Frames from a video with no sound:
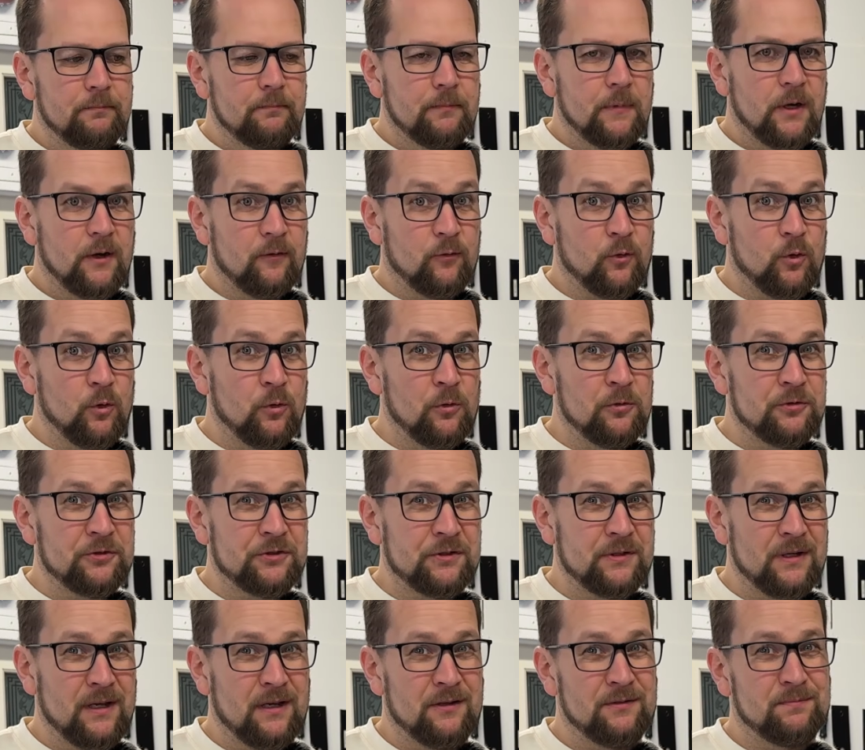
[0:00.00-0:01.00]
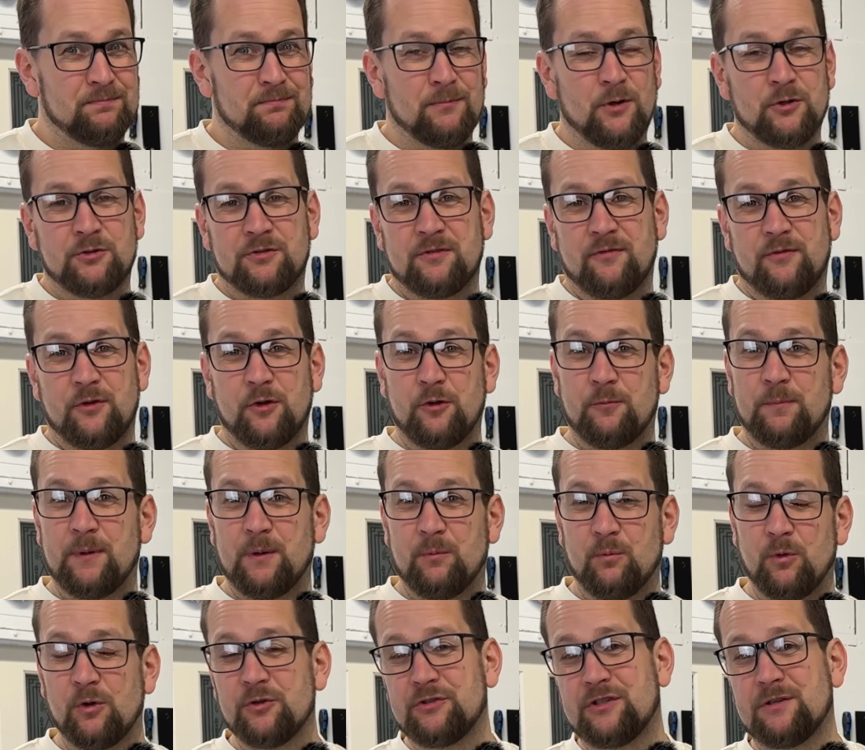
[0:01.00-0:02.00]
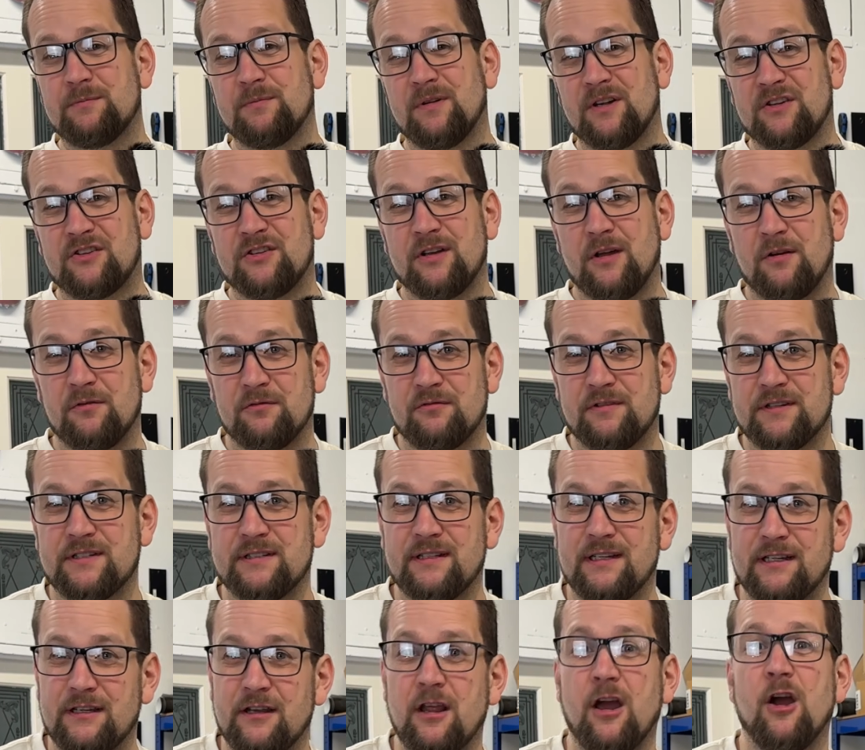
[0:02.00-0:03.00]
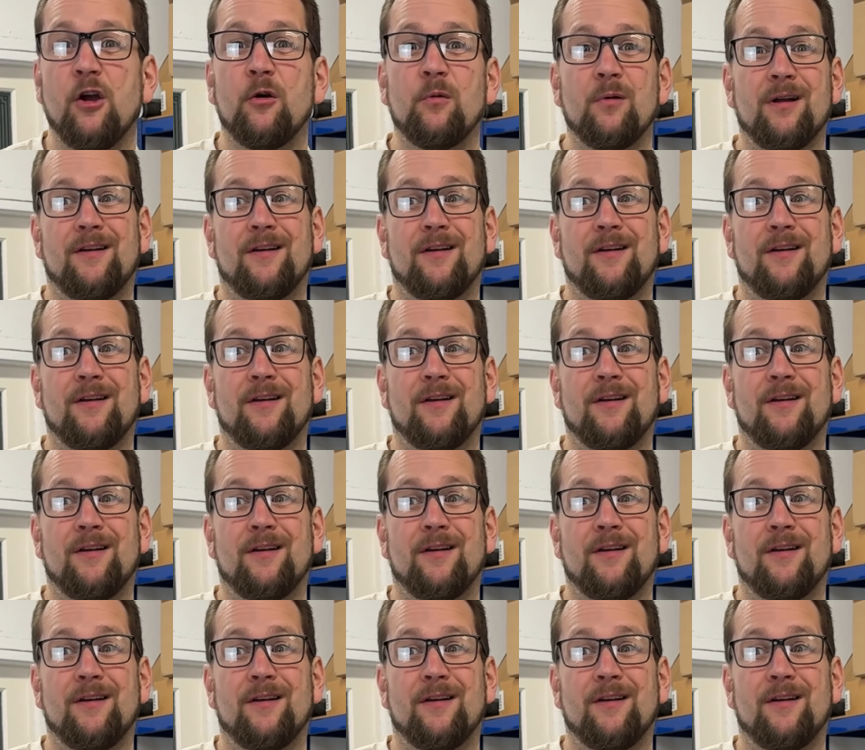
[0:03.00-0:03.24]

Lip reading: And of course, as most of you who've been watching my channel recently know,